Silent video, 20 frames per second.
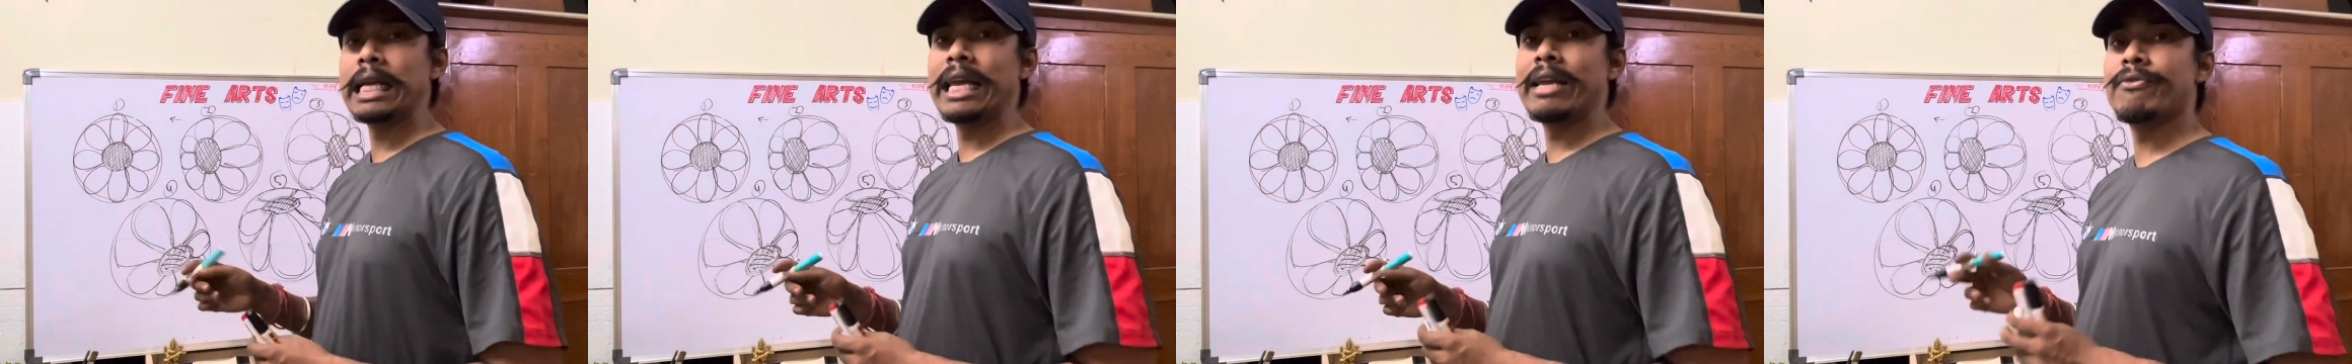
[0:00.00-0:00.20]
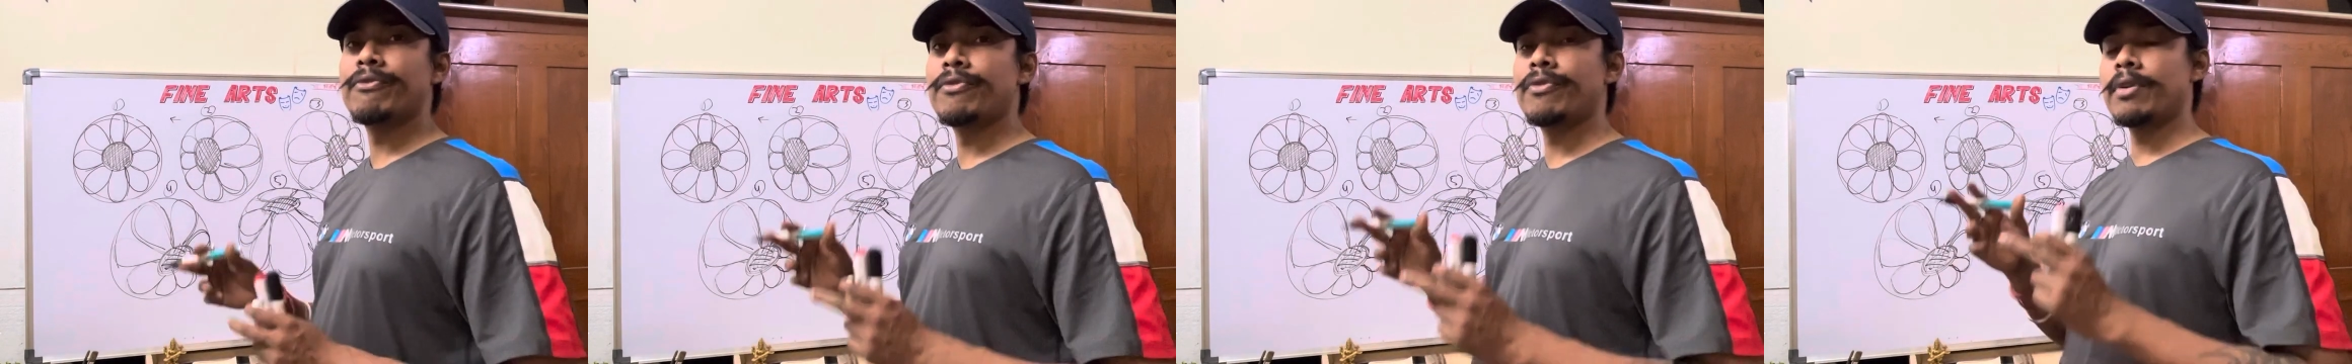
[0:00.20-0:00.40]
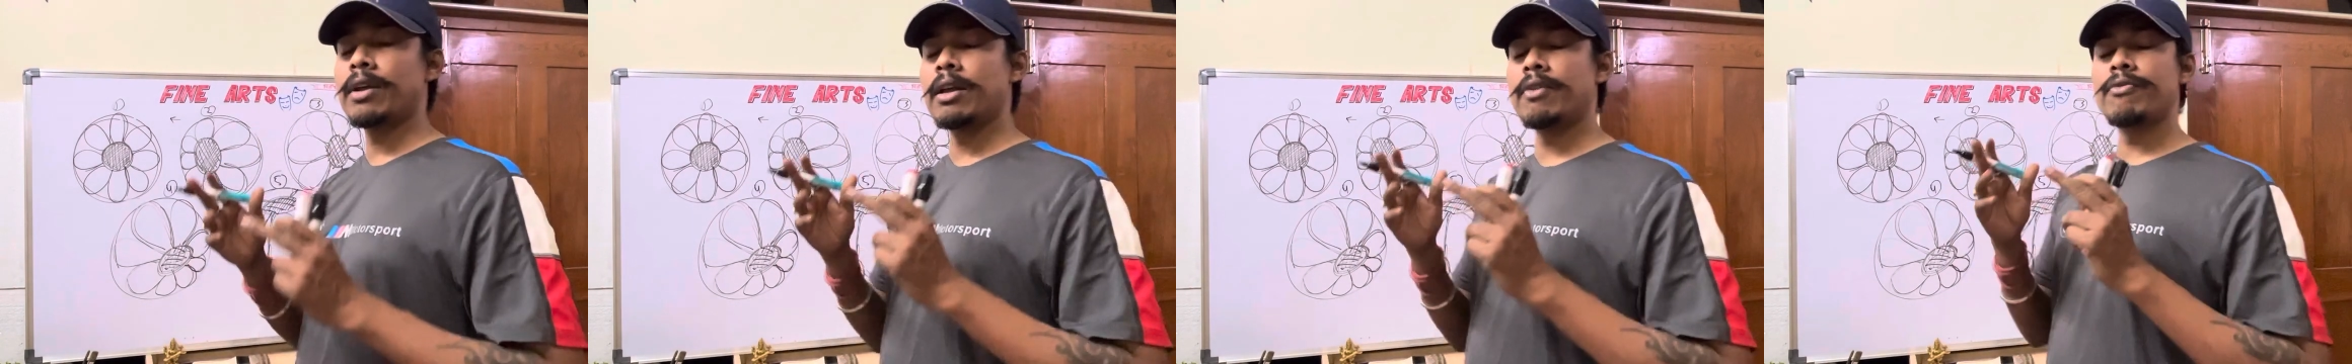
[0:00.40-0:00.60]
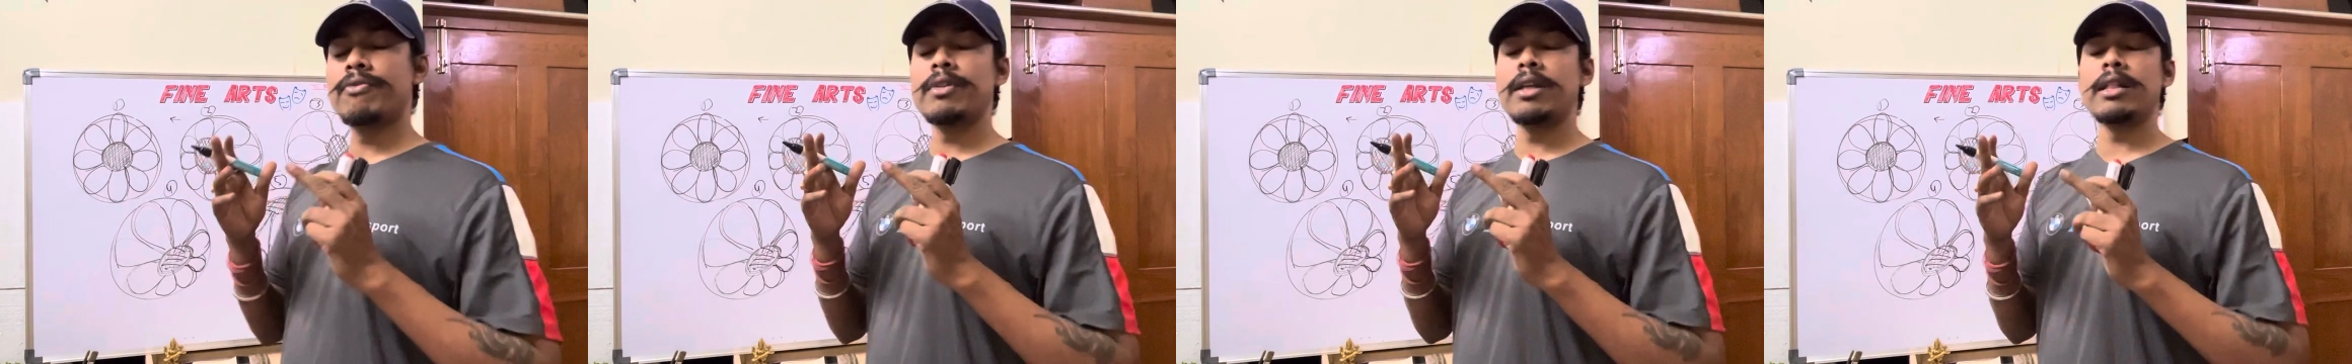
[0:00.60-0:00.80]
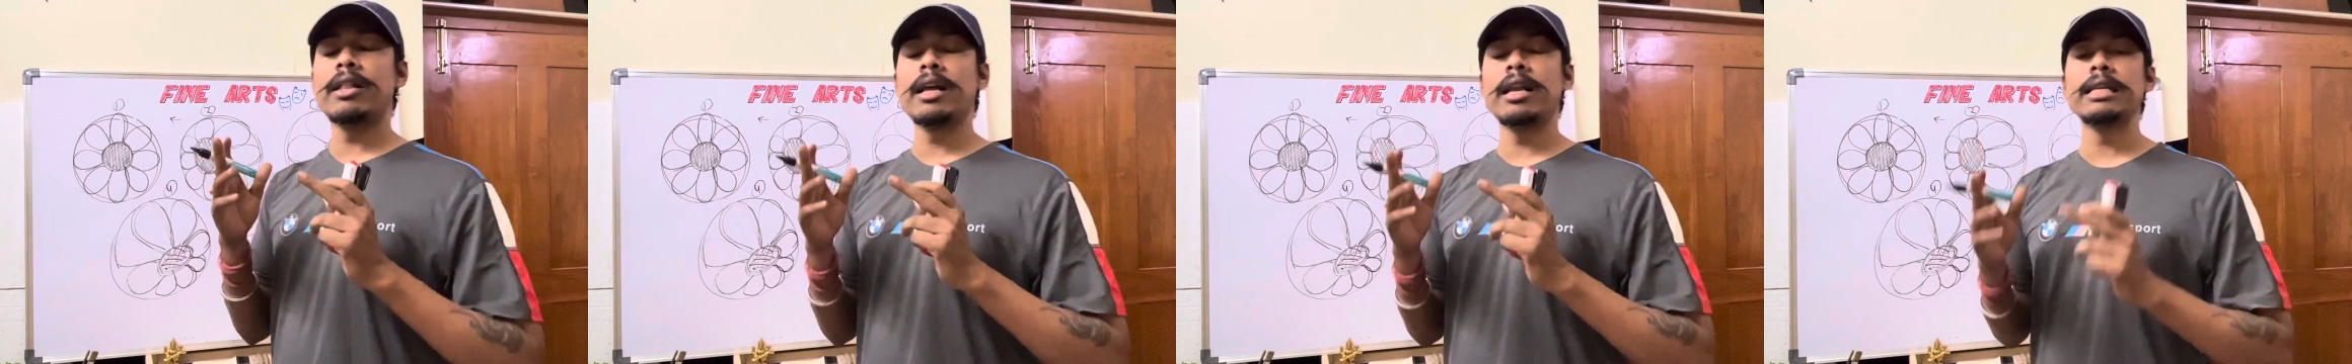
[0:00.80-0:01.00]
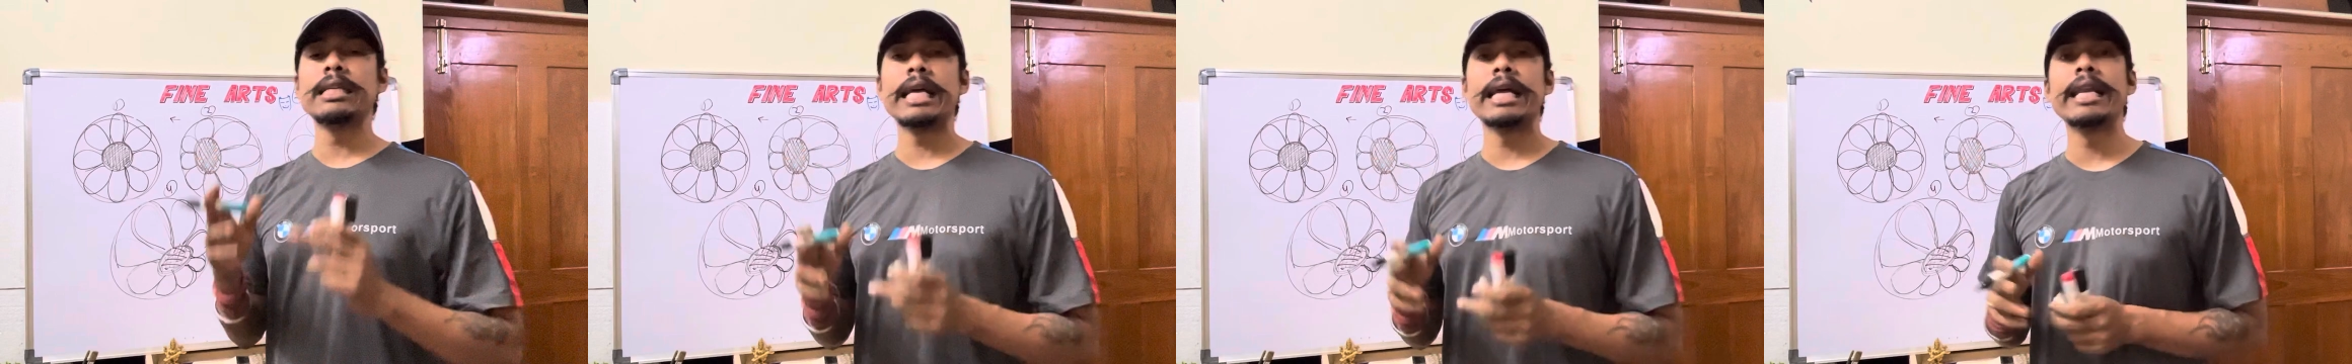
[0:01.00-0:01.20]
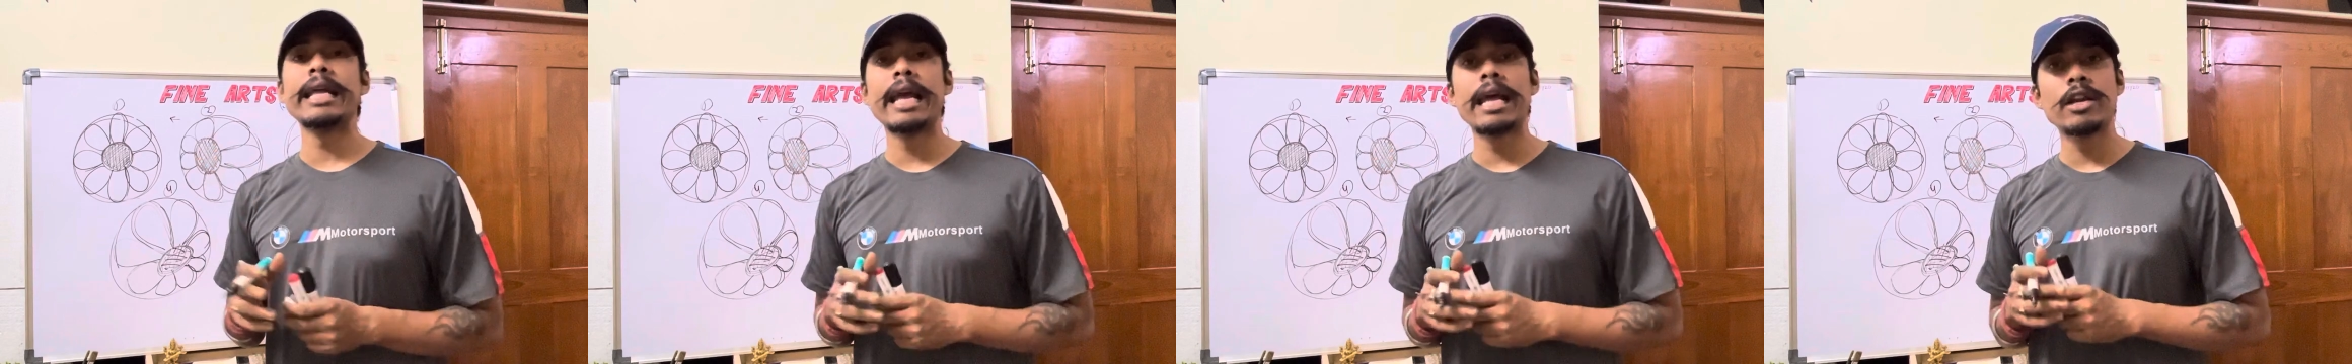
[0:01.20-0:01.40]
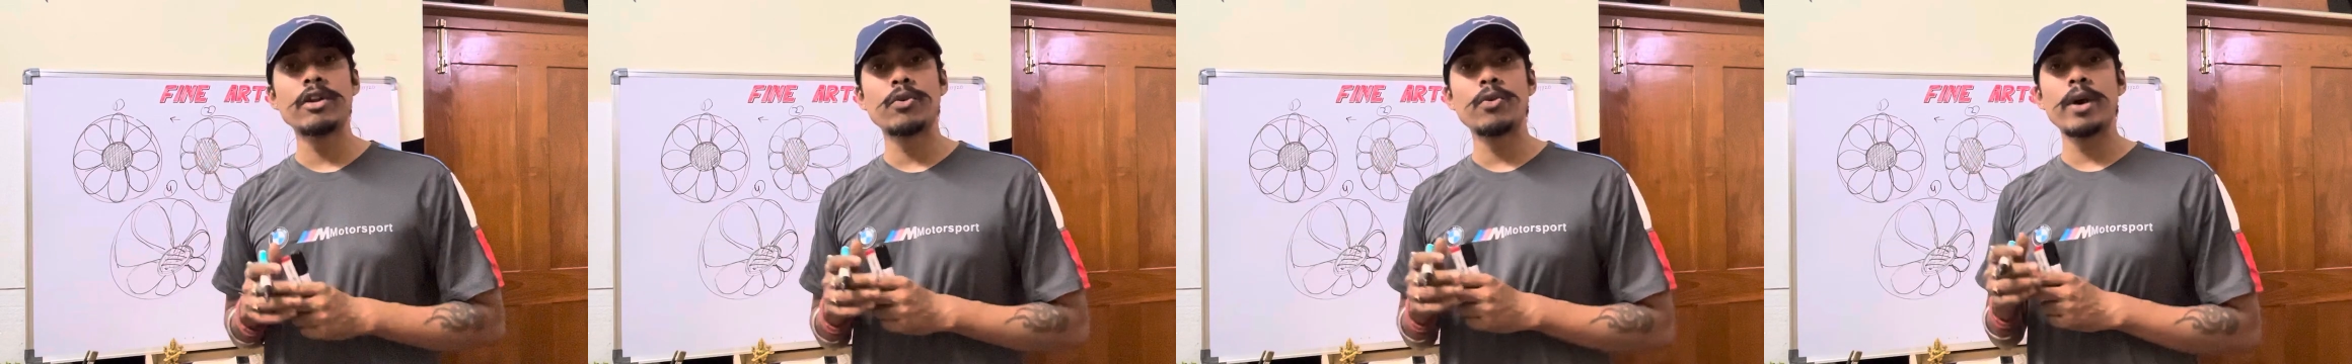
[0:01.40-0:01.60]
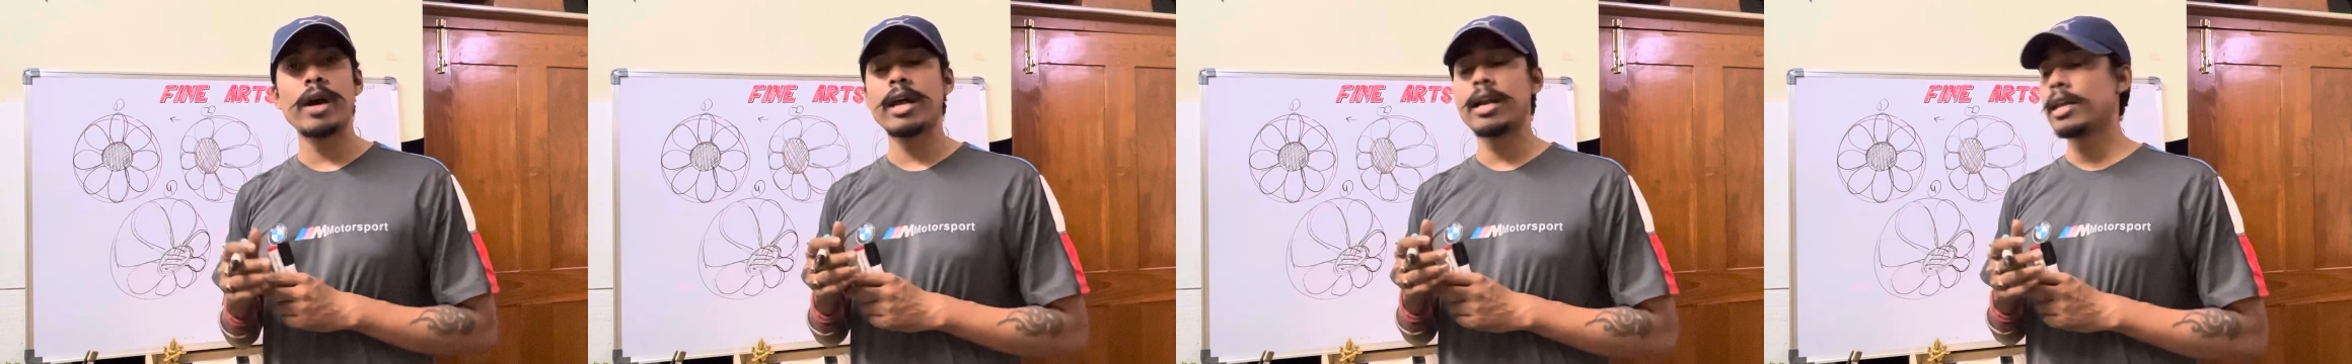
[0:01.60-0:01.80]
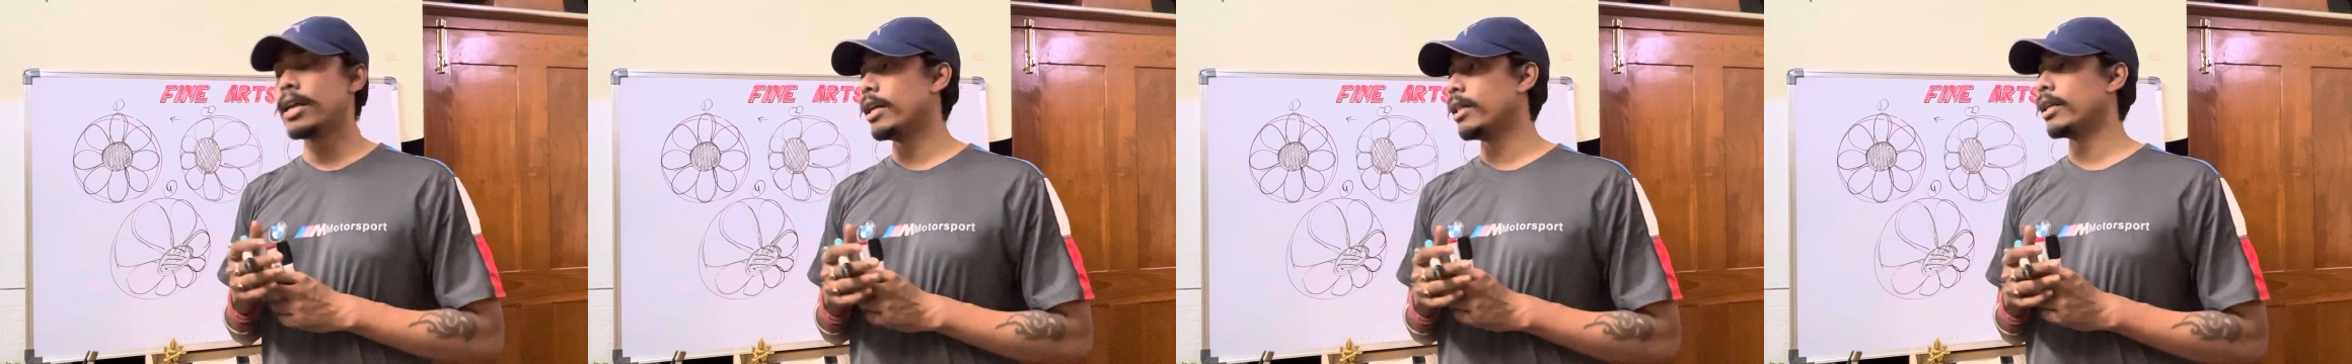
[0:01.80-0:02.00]
If there is any
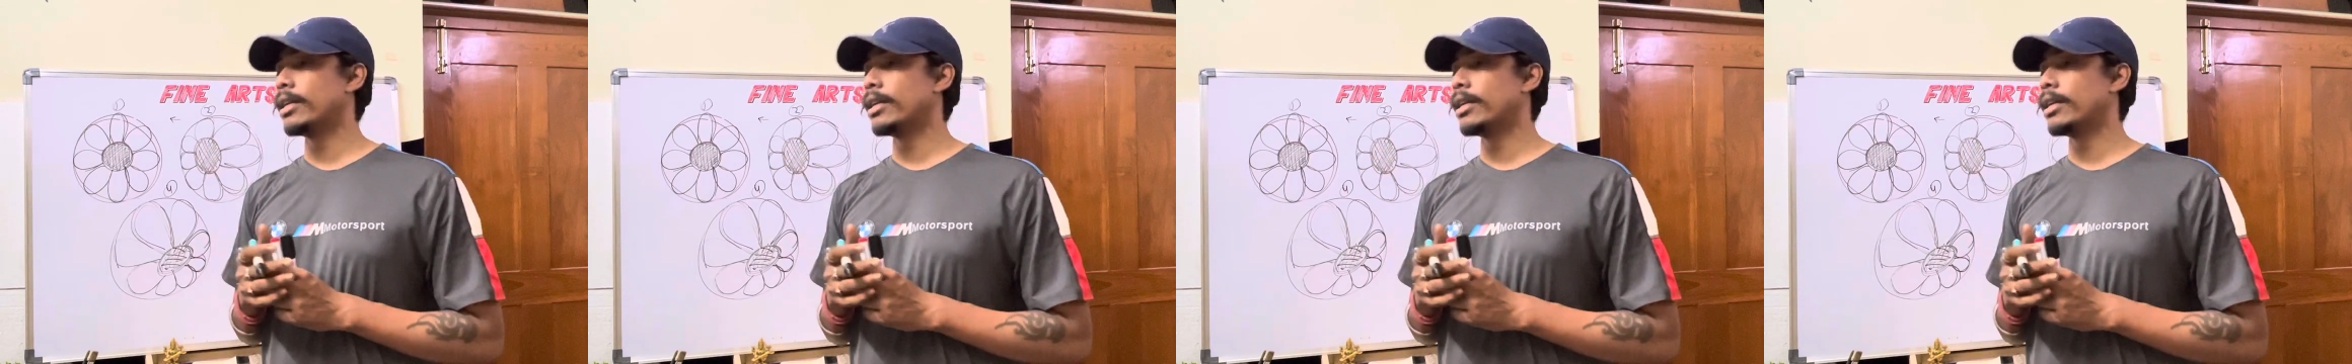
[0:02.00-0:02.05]
inquiry,